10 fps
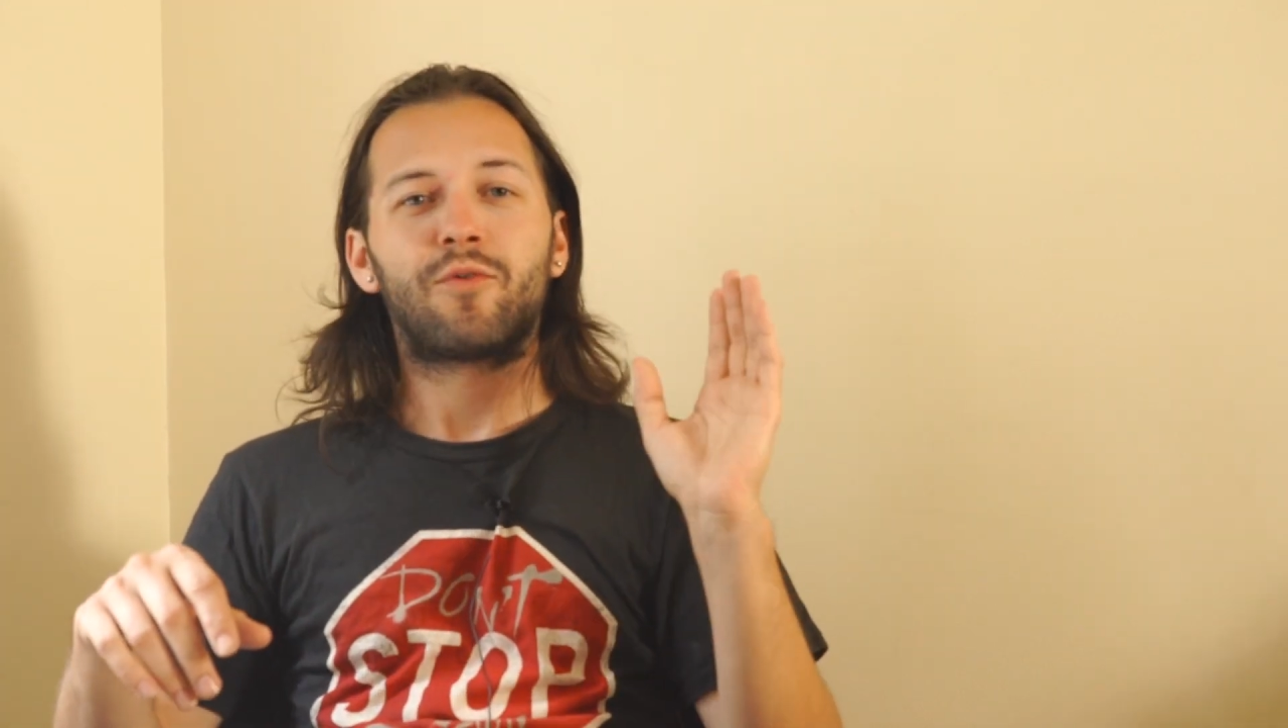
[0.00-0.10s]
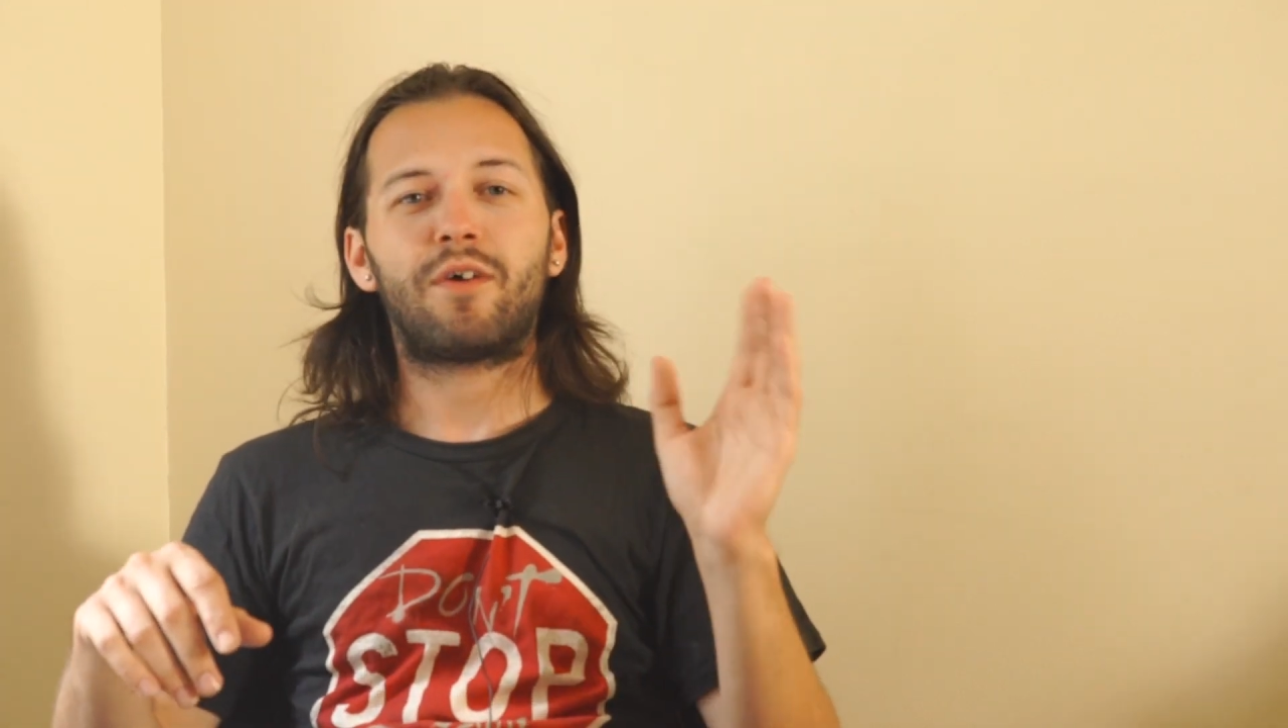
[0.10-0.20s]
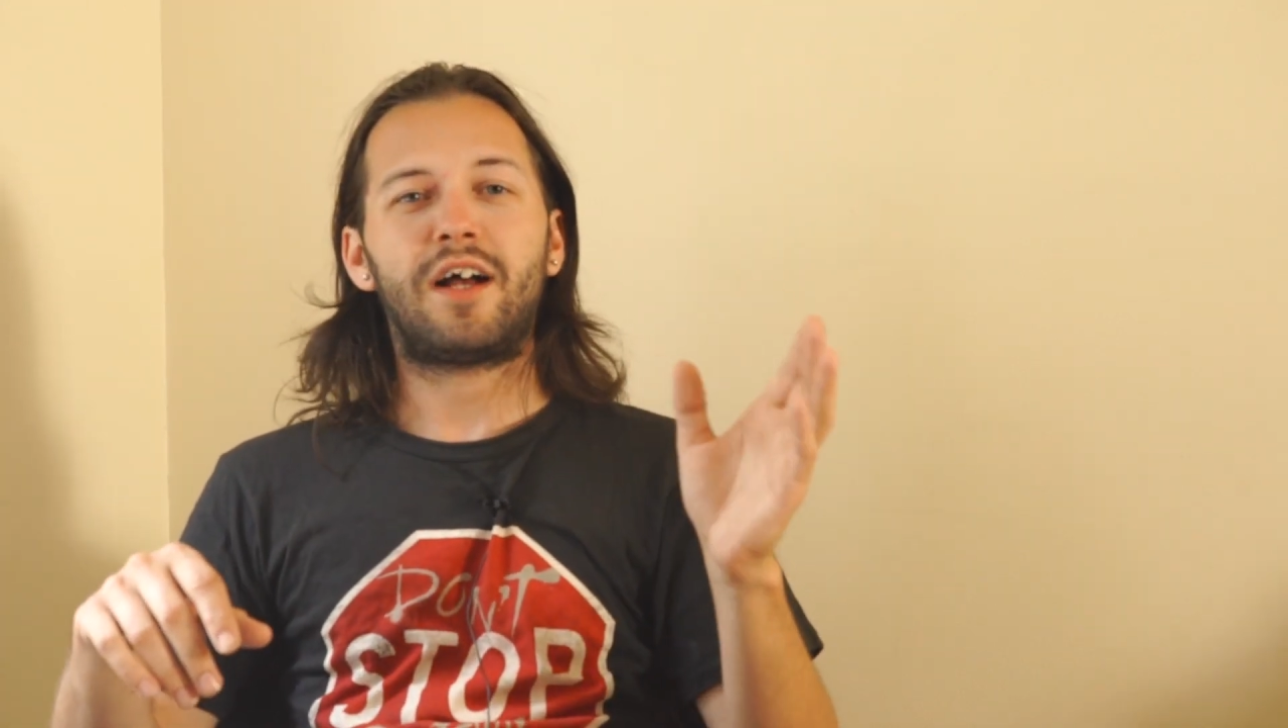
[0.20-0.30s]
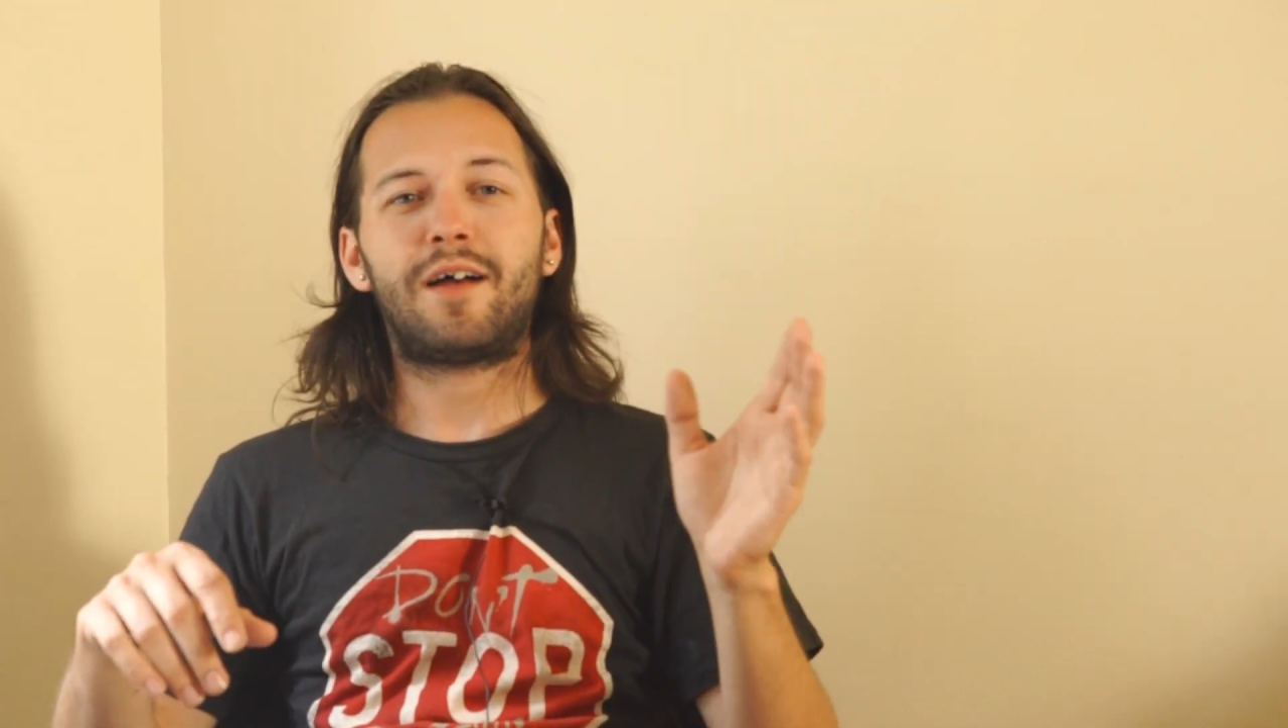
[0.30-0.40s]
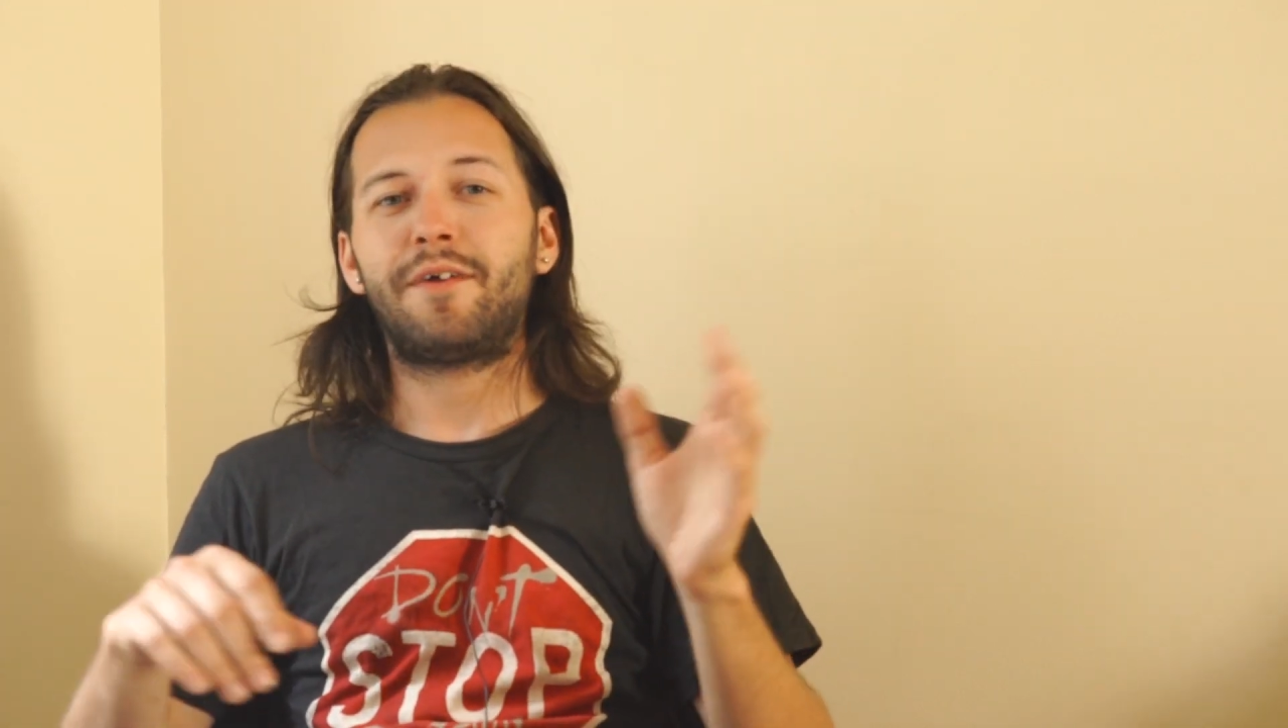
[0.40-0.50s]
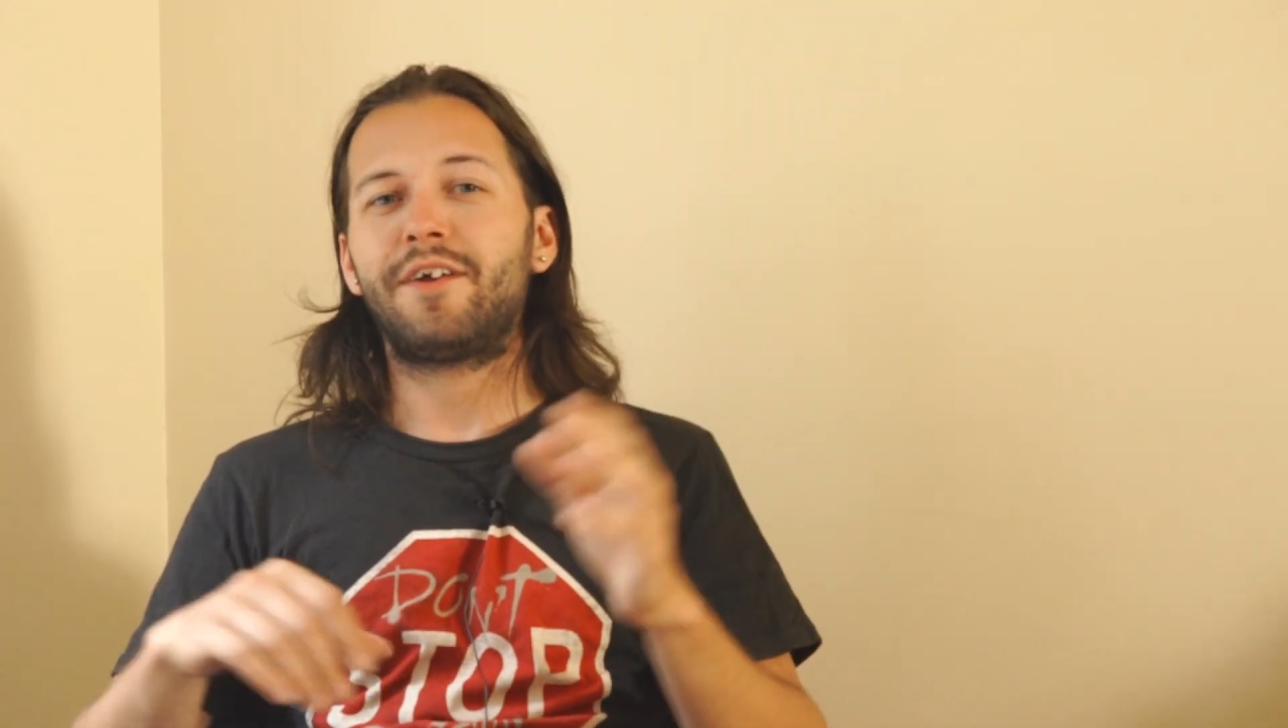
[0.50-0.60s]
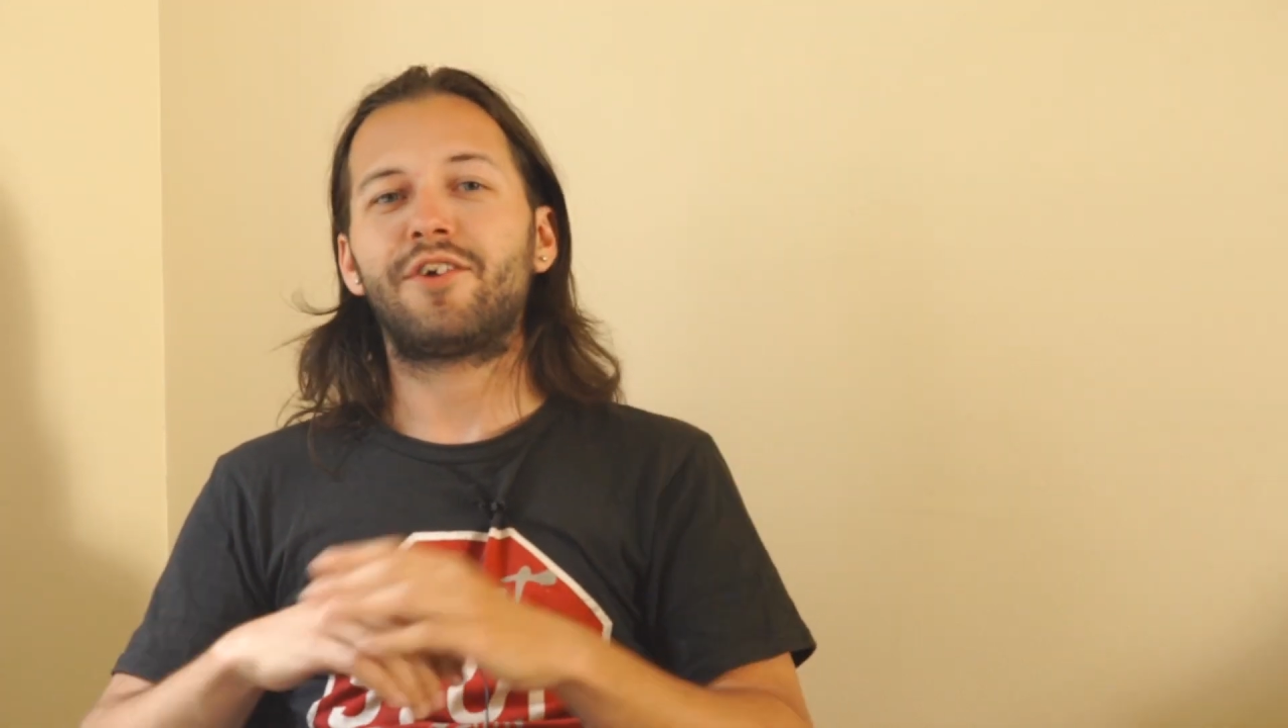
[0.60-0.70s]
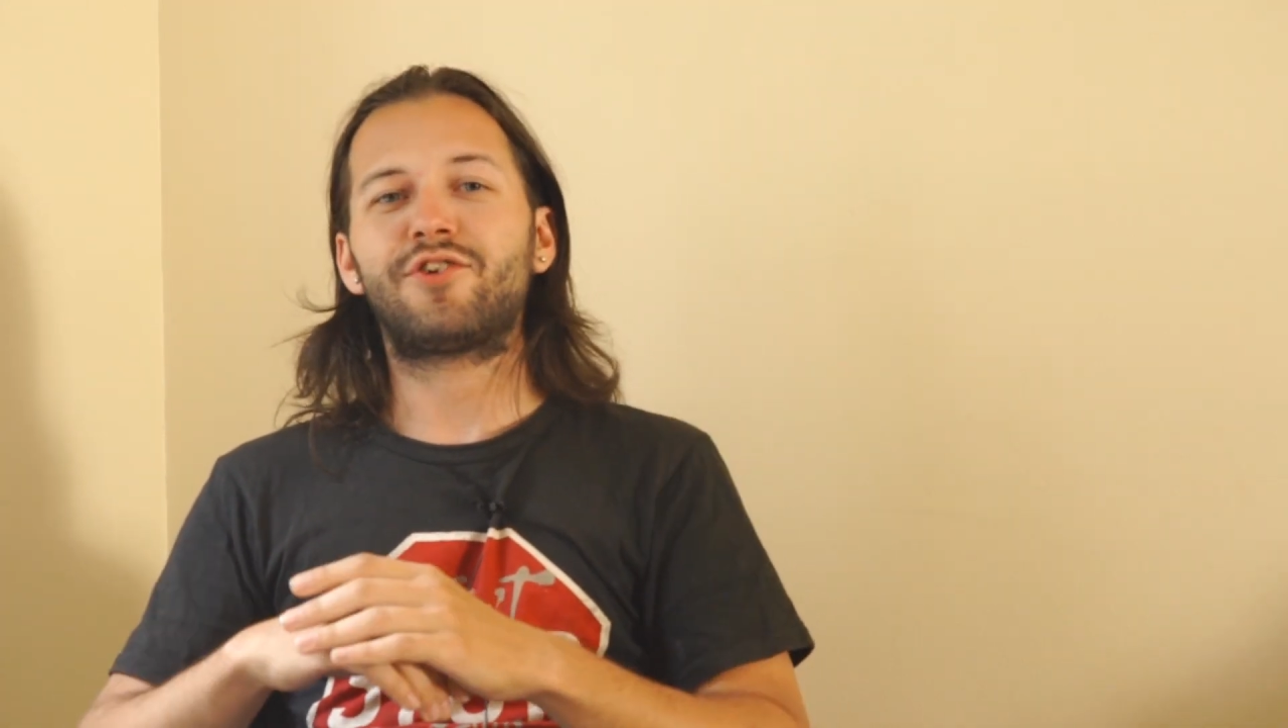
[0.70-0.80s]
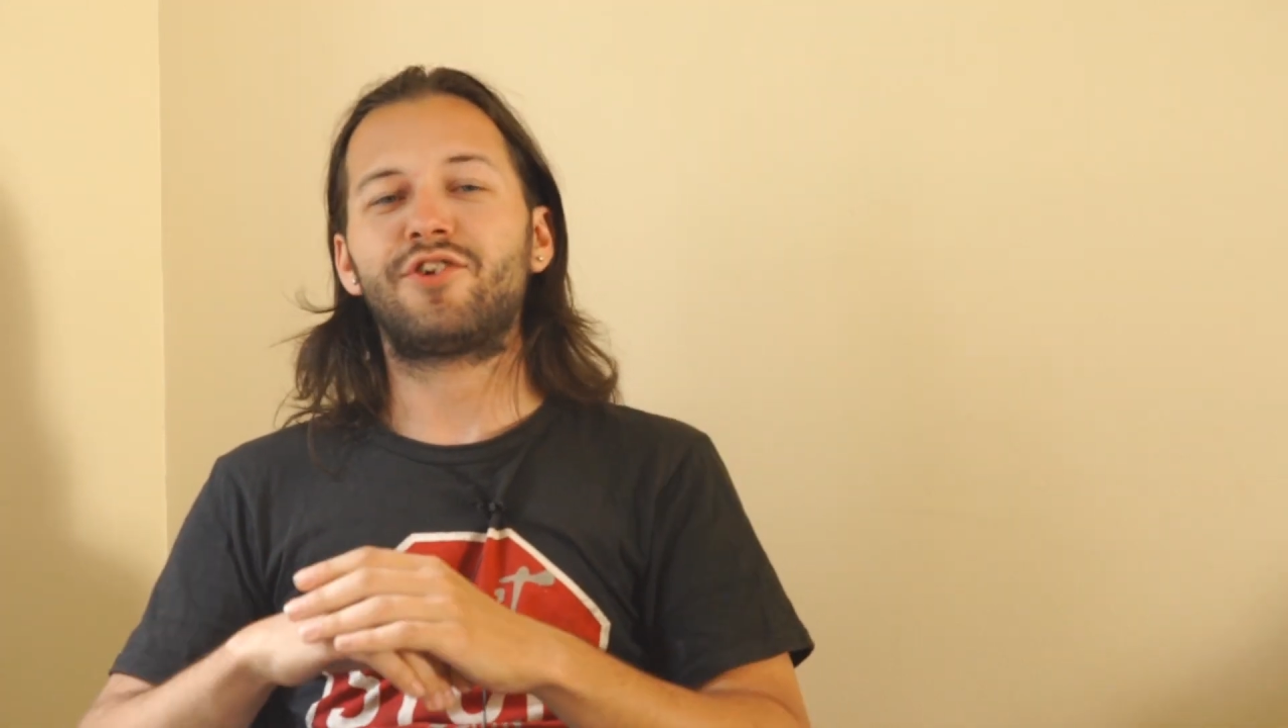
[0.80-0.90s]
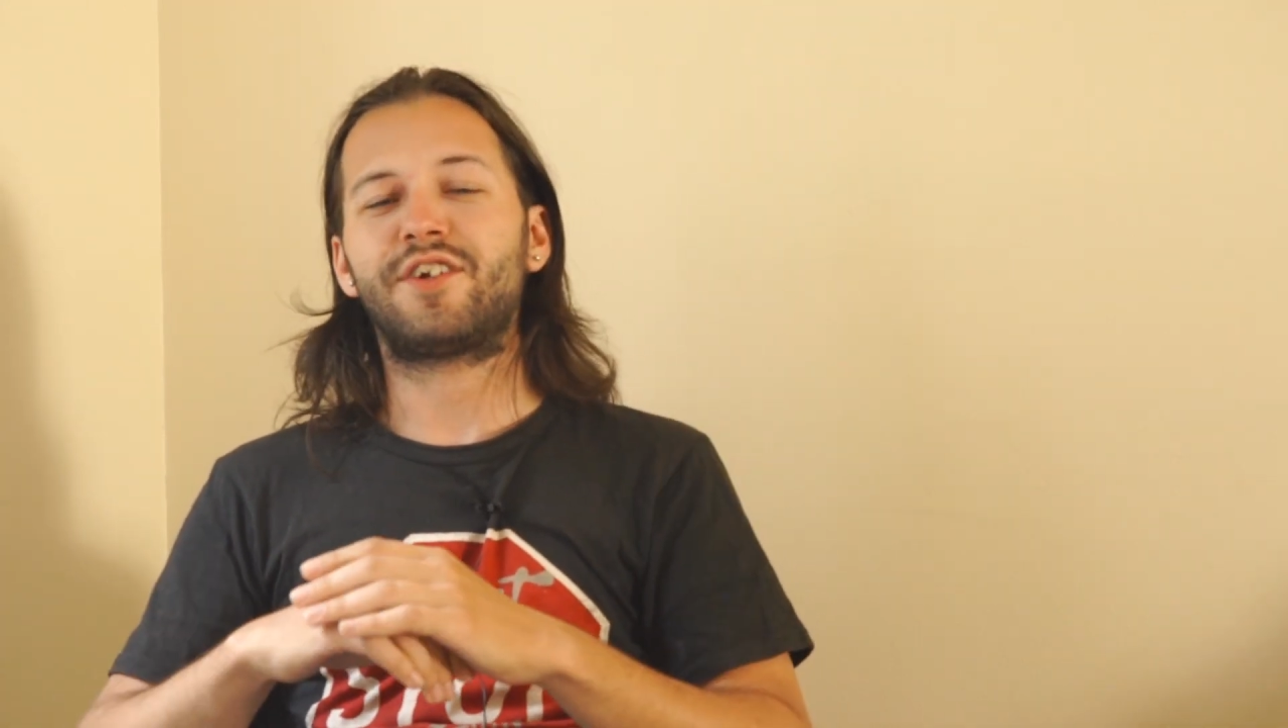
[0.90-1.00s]
Rob,
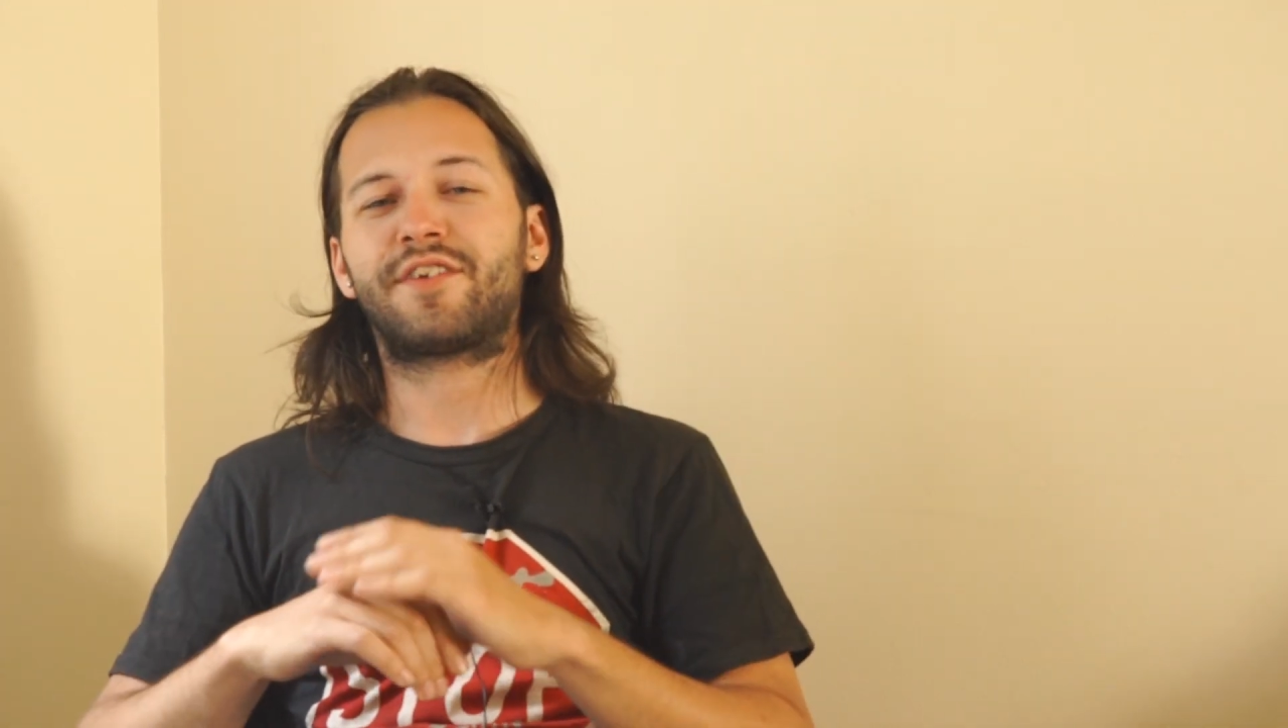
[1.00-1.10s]
you should